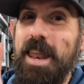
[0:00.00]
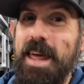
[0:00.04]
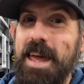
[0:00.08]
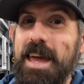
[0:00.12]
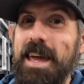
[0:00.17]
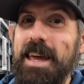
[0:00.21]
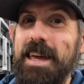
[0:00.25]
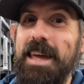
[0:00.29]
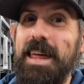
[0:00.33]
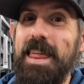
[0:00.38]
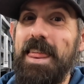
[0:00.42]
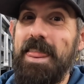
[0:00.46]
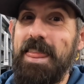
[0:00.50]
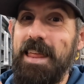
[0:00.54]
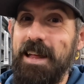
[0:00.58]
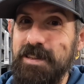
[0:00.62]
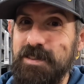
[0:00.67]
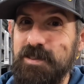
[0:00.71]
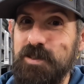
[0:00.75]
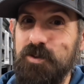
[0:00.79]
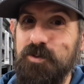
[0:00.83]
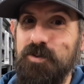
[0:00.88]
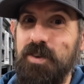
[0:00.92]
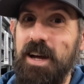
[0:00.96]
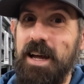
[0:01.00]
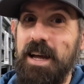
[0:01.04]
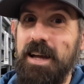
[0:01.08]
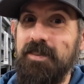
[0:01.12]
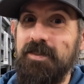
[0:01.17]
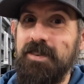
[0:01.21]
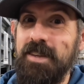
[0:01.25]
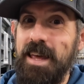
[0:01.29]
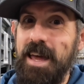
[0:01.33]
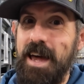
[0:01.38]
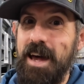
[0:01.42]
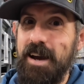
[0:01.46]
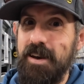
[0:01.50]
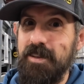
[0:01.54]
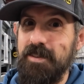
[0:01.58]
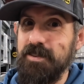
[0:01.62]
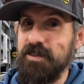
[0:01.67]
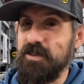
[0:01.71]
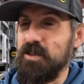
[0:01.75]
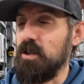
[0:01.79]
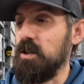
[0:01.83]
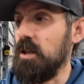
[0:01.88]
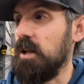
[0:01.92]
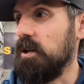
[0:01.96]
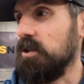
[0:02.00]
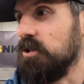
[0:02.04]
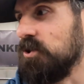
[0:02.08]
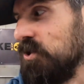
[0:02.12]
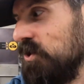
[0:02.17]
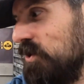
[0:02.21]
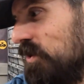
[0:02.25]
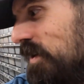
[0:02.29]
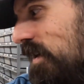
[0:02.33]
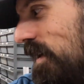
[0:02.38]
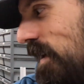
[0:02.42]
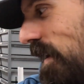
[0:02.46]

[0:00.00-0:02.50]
egg that survived out of this clutch.